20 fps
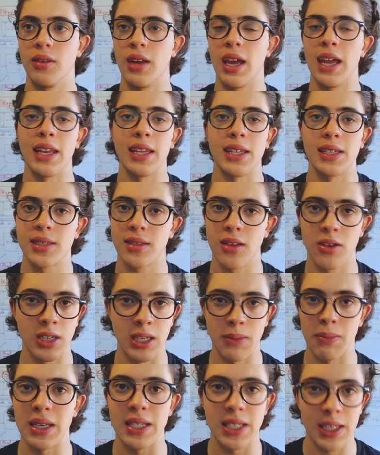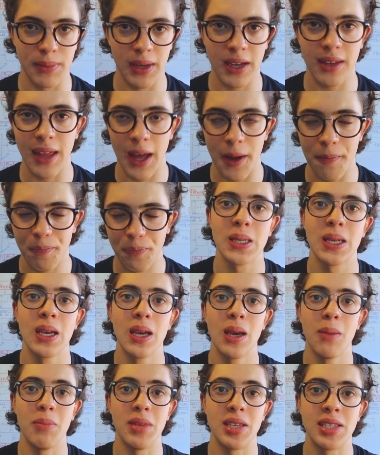any study medium like that.
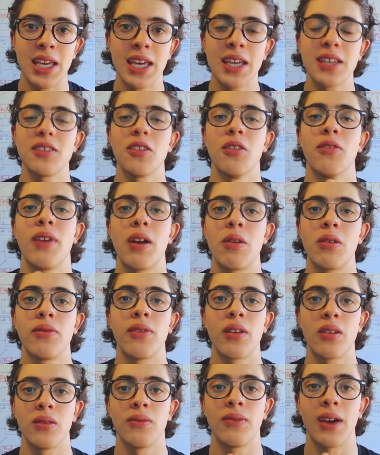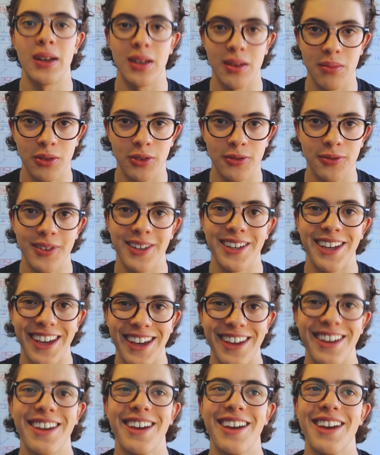Mistakes are very valuable,
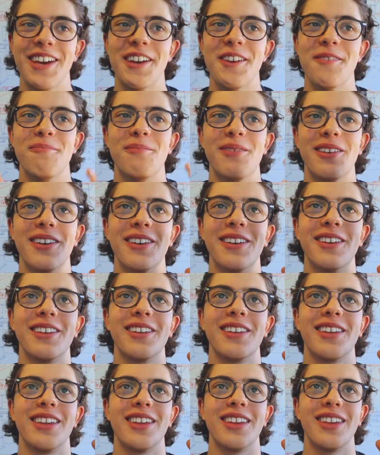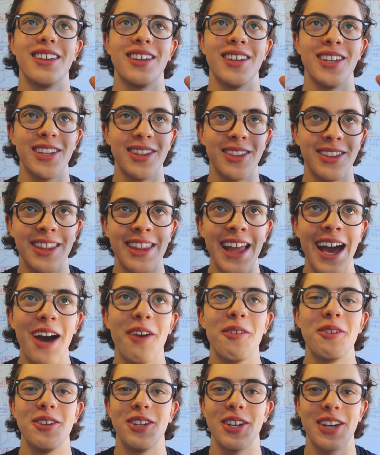okay, but
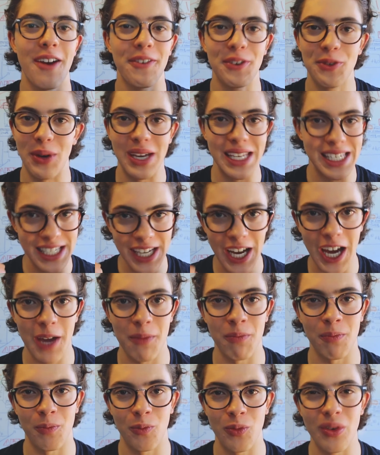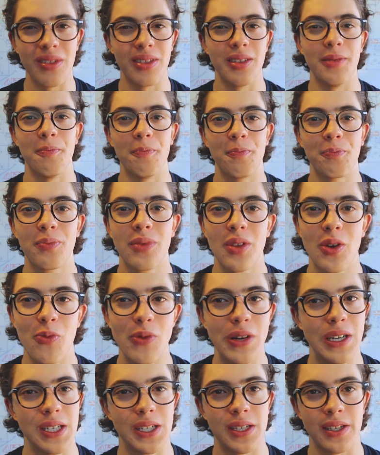now you don't have to waste time with them,
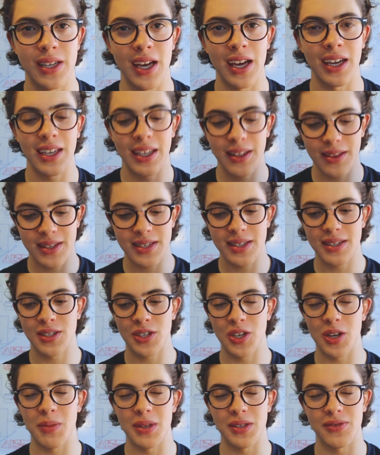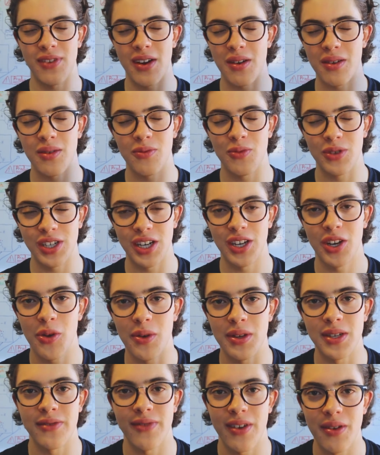which is, I assume which I know
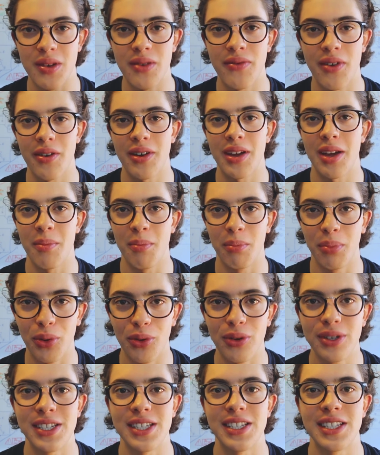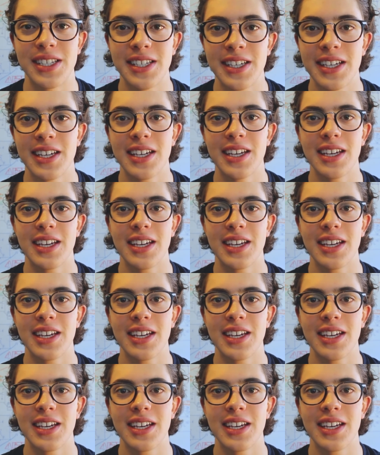is very important